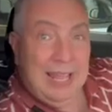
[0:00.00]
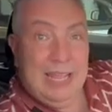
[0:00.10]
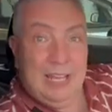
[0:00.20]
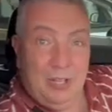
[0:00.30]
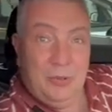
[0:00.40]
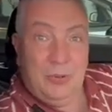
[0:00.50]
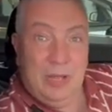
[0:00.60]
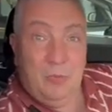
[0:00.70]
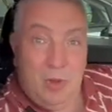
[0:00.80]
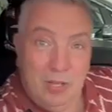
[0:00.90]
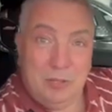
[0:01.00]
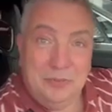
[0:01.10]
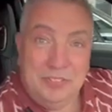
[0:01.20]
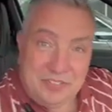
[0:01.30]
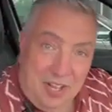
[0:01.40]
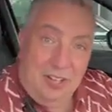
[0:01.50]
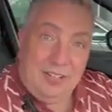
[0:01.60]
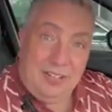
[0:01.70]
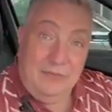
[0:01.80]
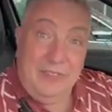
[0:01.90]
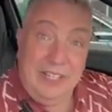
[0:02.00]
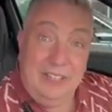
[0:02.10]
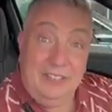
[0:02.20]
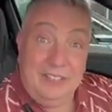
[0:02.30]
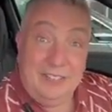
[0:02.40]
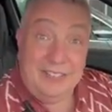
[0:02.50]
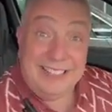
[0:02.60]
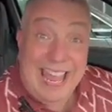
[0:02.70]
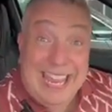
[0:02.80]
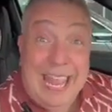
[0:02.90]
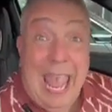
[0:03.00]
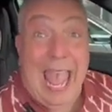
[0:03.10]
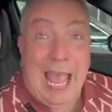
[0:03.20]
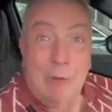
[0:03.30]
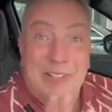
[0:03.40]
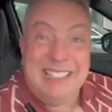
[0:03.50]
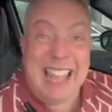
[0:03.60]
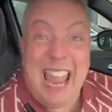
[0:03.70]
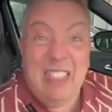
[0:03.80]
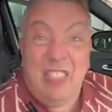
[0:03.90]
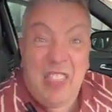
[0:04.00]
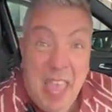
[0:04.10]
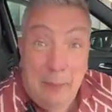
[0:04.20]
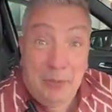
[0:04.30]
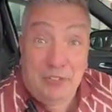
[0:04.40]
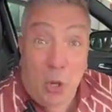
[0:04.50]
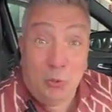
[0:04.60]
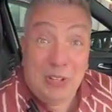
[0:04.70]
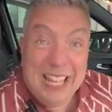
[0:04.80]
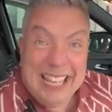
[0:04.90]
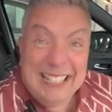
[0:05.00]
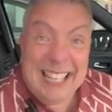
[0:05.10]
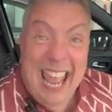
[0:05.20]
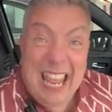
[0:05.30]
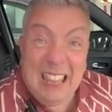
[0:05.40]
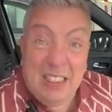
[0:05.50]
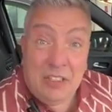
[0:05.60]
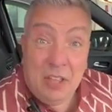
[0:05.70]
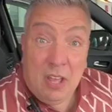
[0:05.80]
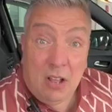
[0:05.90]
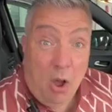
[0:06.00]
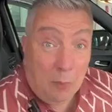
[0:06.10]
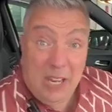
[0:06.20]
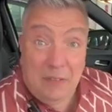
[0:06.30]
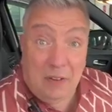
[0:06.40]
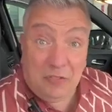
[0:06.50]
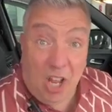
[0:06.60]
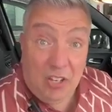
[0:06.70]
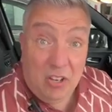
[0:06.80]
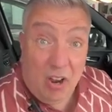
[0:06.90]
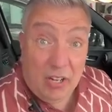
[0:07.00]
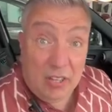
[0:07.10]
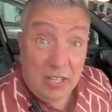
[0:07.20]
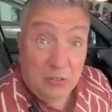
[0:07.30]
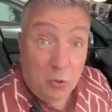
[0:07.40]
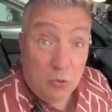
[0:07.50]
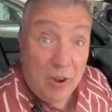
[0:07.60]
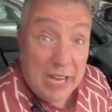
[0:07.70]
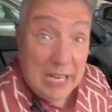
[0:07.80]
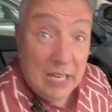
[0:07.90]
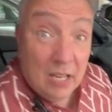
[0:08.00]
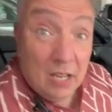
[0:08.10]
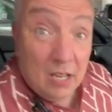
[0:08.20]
Hello and welcome to Scala Convenience. Today, our 10th episode. 10th. Can't believe I've done 9 of these already.